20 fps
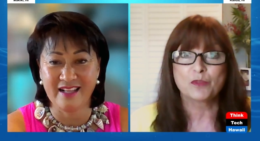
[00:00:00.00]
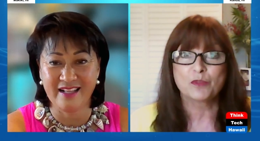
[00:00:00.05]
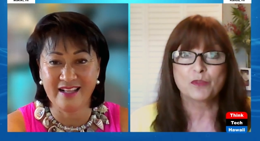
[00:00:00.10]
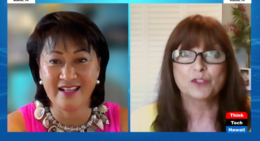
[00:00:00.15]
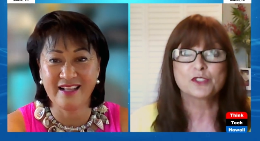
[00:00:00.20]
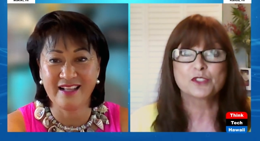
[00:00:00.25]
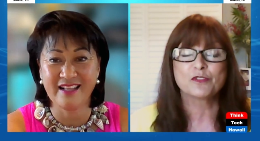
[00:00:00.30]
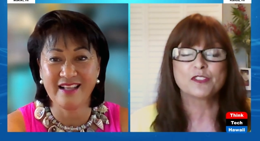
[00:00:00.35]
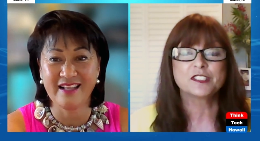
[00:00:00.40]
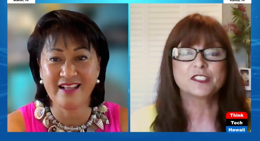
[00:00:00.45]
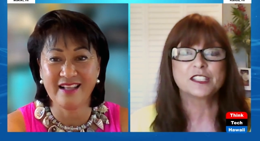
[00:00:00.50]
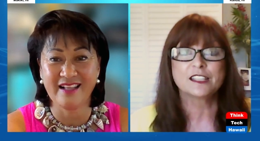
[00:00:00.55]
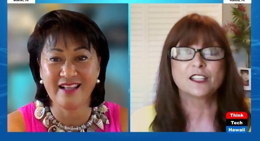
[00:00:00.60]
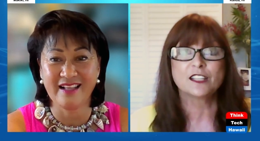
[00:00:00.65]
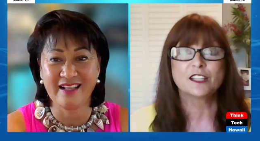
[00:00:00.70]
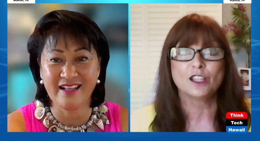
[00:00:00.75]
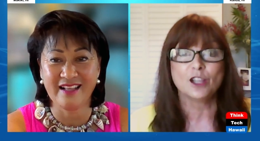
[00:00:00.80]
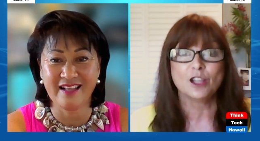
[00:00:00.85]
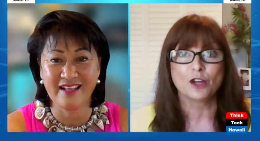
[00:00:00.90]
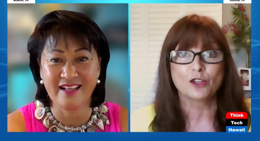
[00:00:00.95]
Speaker 1: that were
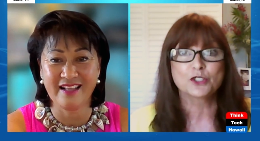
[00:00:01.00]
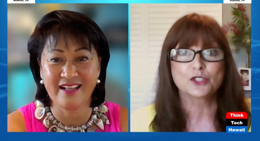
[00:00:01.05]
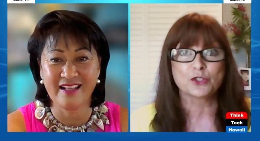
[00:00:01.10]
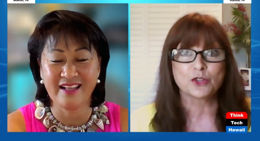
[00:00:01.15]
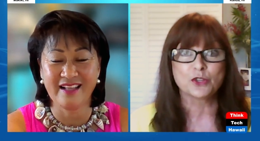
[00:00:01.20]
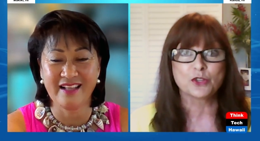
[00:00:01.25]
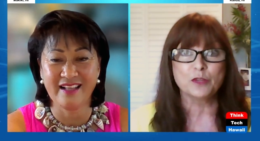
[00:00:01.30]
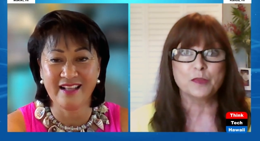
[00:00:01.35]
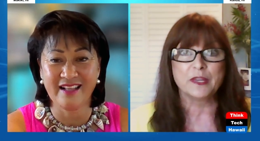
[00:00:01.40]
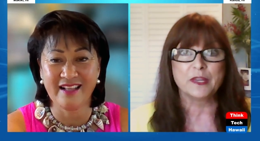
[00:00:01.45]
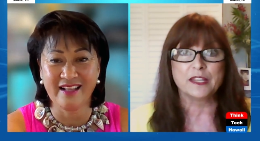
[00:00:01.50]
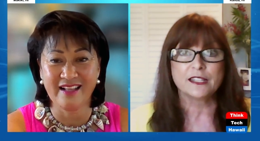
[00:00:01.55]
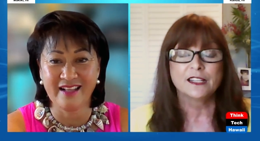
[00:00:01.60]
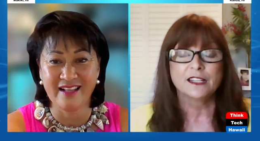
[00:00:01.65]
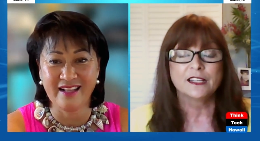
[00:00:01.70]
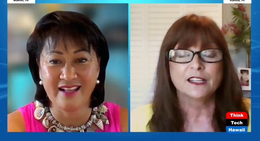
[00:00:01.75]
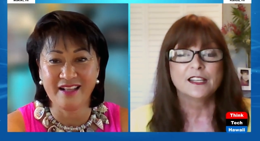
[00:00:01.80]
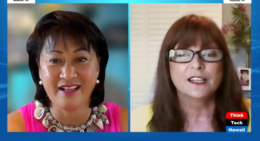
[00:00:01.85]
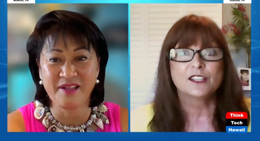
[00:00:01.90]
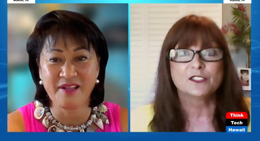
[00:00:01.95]
servicing the
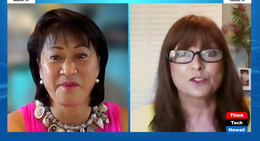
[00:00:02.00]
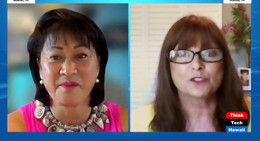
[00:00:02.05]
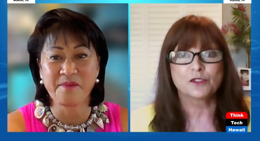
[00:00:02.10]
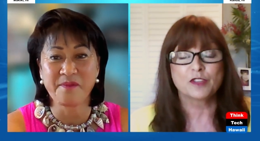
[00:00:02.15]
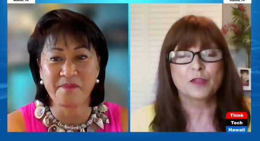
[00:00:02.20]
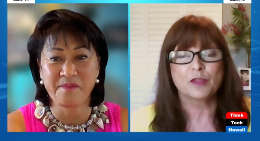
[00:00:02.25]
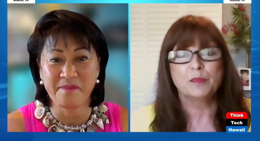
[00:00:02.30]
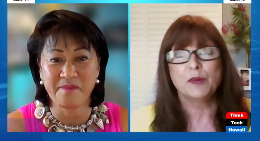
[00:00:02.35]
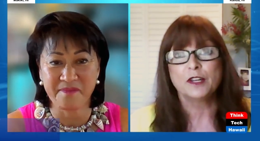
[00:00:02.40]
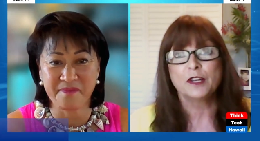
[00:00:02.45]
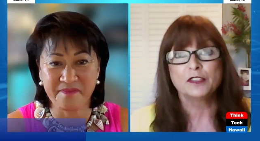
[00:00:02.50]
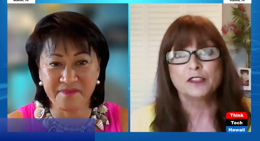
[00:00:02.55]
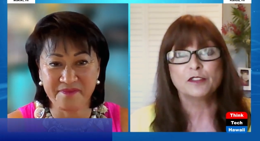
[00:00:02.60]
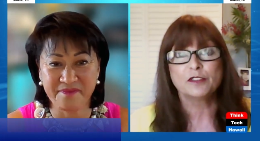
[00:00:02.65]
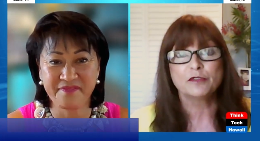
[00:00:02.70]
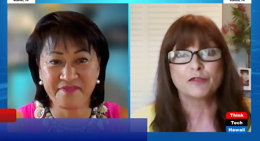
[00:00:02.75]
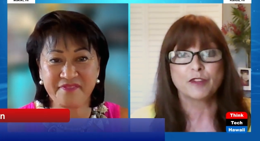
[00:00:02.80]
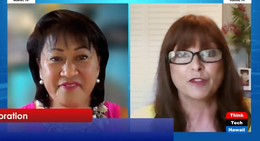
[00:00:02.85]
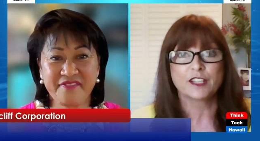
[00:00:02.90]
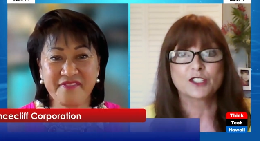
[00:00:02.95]
longshoremen. So they
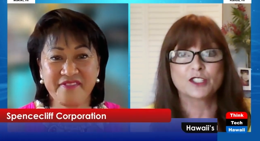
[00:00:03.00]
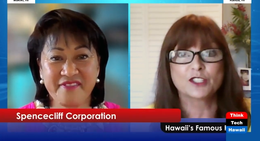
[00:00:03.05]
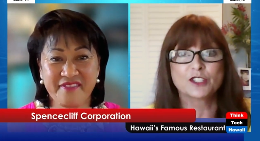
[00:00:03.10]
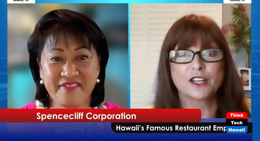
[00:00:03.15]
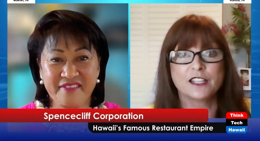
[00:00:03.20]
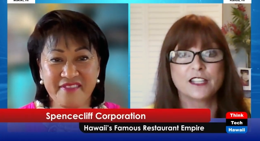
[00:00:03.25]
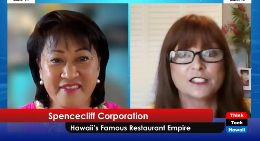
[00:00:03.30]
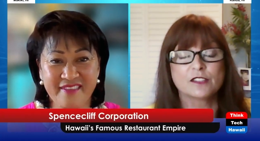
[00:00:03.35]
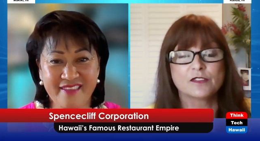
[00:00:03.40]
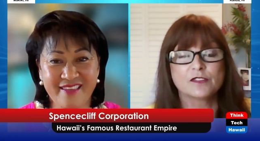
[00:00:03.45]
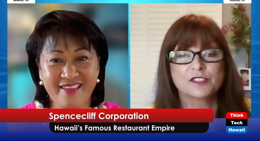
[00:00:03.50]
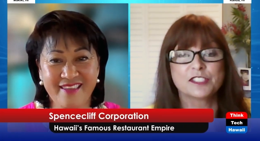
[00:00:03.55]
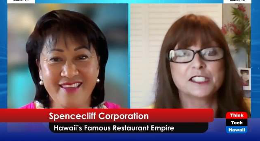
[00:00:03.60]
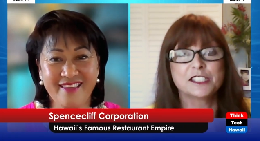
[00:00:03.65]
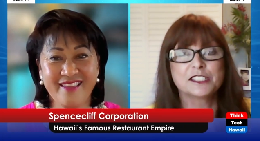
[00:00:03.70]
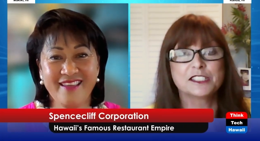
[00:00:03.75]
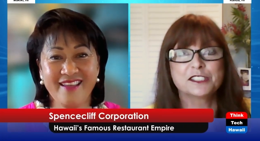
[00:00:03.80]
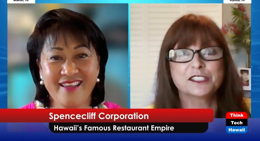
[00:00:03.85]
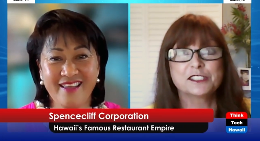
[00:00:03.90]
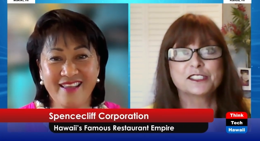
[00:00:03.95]
bought the franchise of
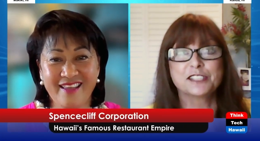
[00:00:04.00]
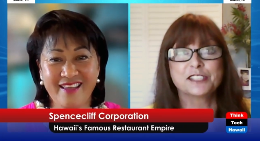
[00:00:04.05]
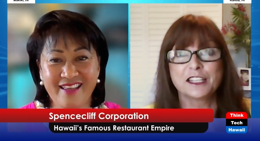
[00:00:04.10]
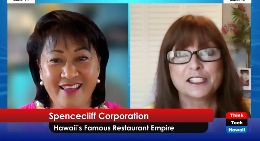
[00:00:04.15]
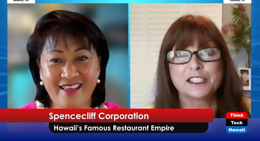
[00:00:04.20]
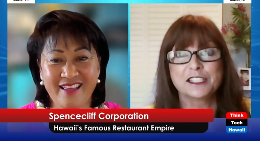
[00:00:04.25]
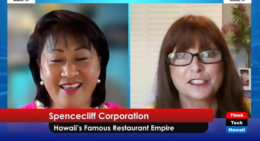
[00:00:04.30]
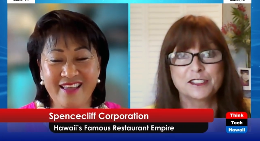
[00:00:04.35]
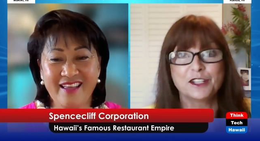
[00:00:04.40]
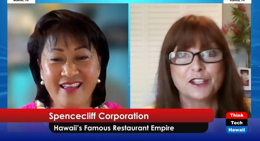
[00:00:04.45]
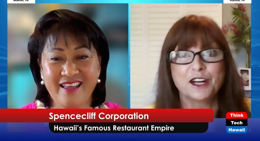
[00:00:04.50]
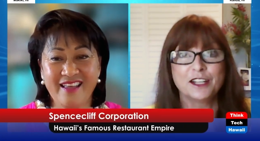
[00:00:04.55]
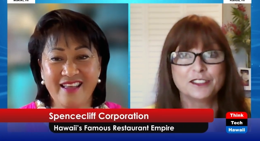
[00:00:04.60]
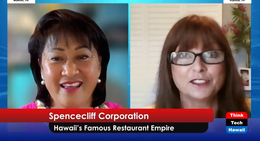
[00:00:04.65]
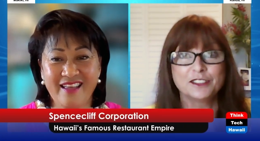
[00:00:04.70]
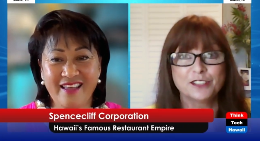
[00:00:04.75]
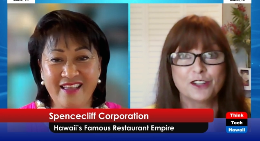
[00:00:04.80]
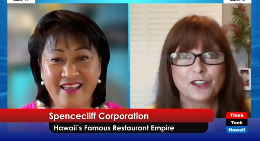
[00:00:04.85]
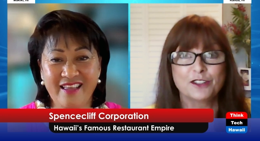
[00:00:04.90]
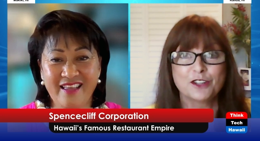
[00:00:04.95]
six stainless steel
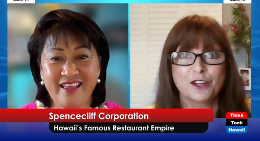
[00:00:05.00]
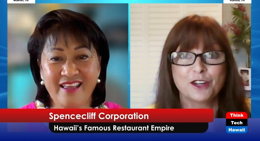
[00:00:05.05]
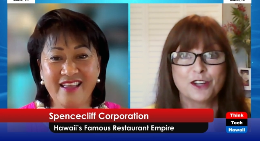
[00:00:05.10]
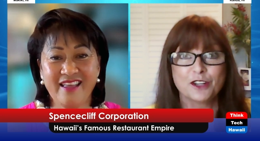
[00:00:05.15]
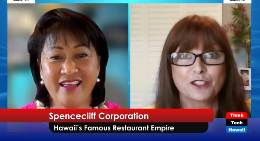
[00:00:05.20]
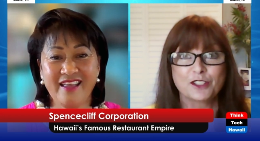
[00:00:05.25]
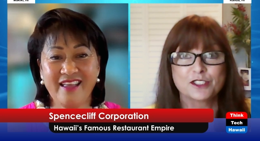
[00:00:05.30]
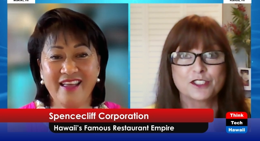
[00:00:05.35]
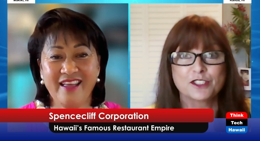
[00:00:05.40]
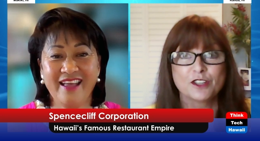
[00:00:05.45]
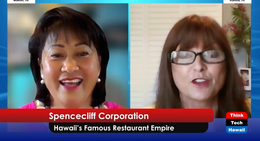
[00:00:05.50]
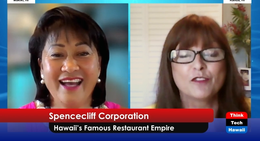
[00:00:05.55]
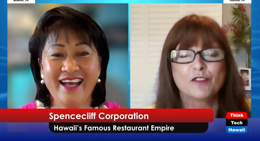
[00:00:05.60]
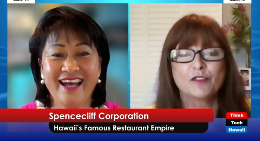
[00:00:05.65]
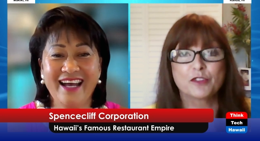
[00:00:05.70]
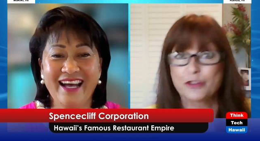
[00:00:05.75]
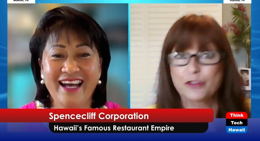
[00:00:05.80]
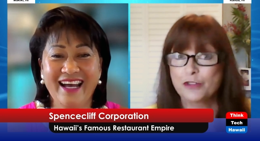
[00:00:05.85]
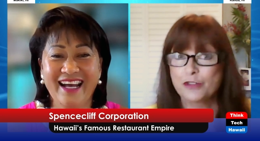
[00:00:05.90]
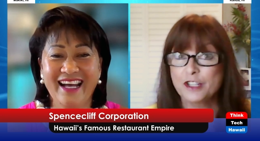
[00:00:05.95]
hot dog carts
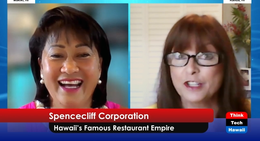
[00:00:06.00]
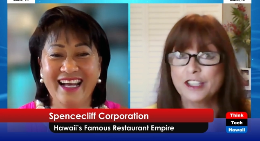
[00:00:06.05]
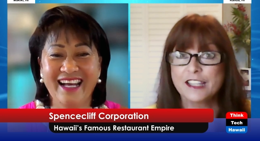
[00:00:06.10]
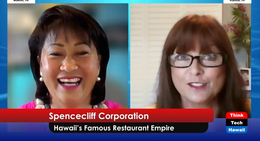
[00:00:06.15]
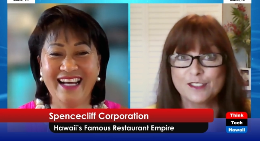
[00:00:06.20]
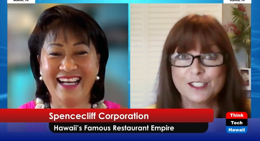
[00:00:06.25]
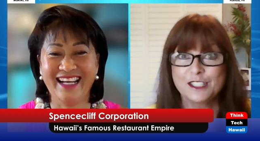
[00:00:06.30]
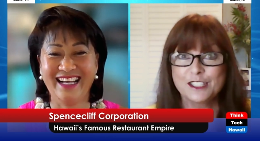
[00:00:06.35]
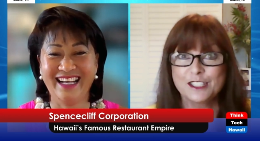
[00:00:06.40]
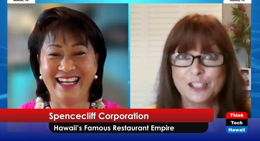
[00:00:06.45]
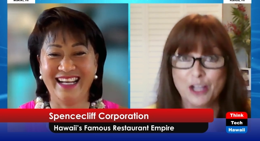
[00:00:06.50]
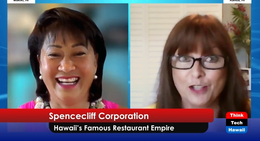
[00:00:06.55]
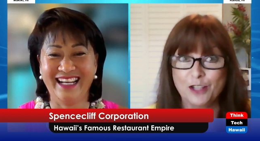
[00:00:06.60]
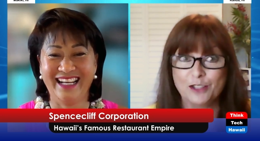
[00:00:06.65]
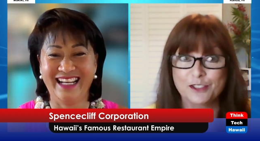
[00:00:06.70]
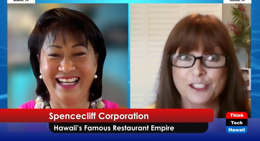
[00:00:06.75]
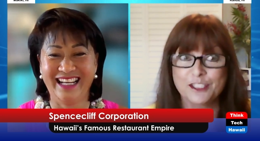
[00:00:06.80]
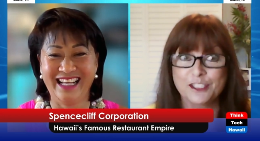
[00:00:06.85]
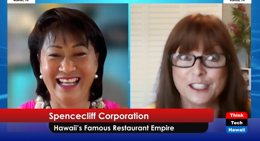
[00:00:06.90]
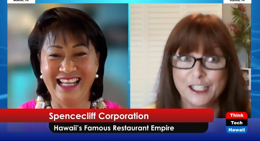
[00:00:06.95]
for $30,000 in
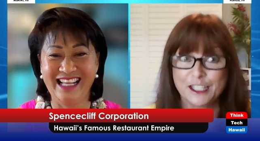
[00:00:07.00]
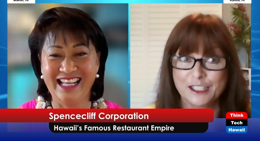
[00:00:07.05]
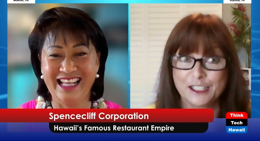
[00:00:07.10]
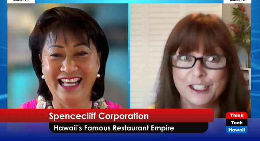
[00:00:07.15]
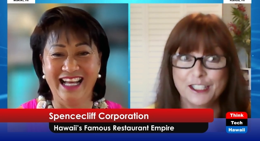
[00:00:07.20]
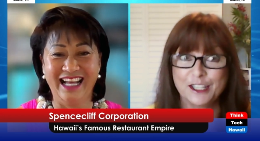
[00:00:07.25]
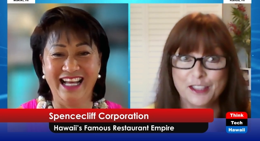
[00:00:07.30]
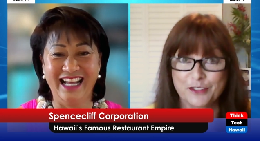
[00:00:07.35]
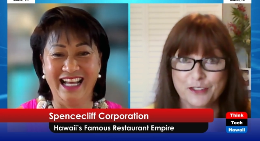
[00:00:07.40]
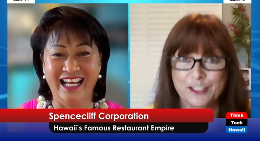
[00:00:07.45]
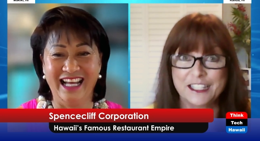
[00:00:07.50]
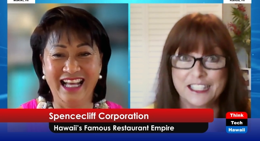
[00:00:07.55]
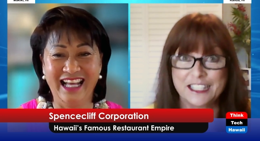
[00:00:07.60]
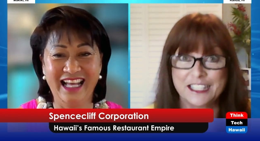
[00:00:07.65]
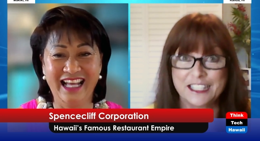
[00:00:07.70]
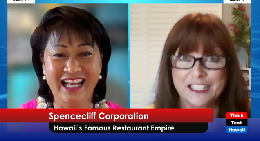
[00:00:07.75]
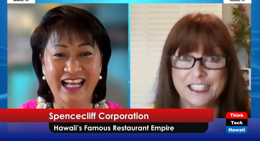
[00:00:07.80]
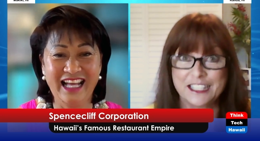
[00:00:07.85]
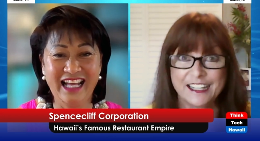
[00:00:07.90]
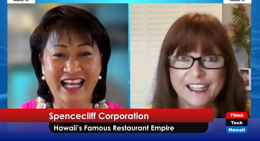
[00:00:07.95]

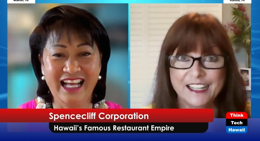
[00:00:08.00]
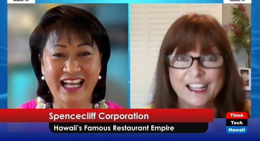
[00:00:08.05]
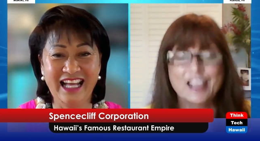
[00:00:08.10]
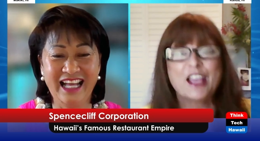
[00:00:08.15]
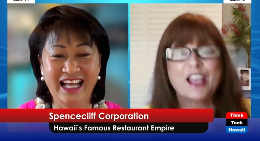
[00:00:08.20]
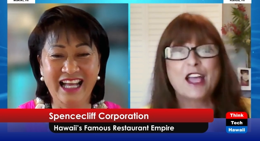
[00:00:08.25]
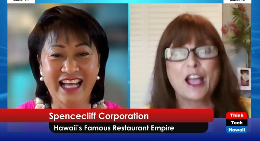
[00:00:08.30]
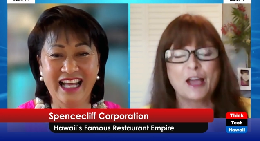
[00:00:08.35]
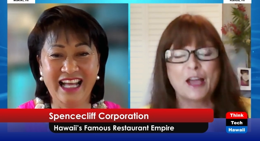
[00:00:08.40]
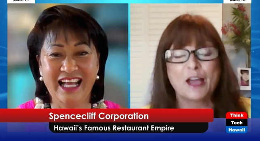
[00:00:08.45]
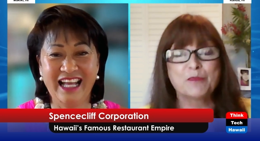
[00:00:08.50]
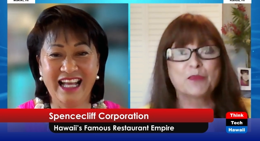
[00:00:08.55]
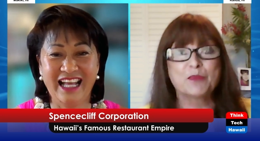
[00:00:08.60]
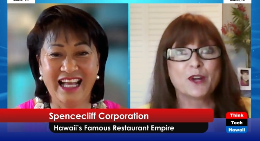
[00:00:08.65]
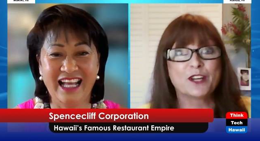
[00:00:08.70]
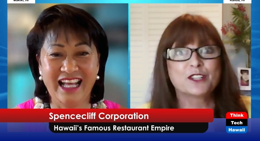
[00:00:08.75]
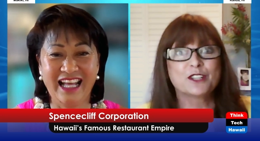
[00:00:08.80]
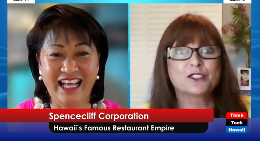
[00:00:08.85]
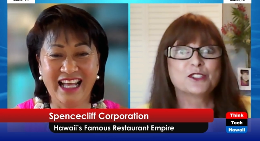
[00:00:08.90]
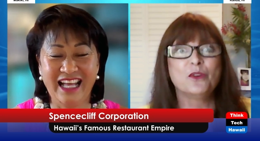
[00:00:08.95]
1939 and
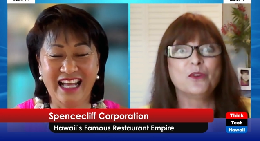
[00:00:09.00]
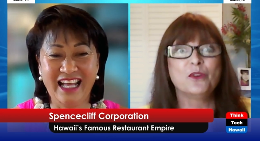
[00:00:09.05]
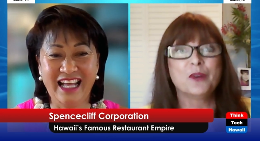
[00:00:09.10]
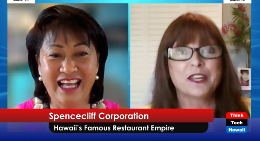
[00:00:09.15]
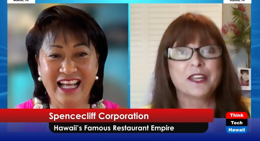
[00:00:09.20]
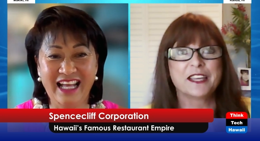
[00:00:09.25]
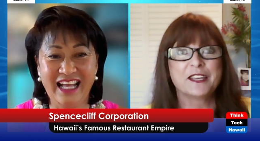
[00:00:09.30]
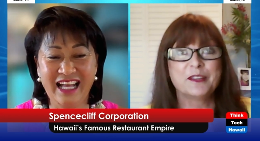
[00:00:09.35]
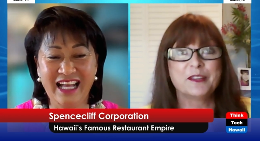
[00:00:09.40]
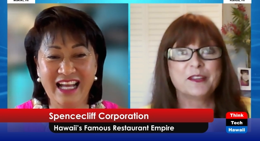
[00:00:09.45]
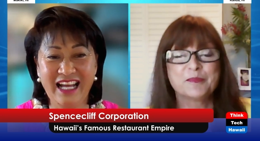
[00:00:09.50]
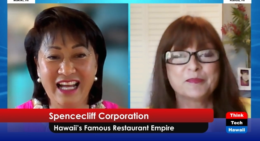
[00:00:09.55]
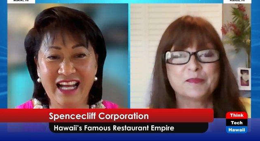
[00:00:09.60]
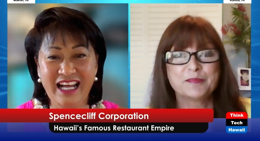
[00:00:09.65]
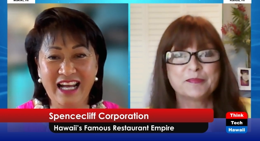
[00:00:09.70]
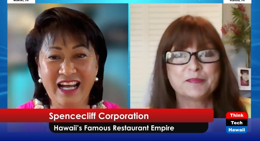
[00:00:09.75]
brought it to Hawaii.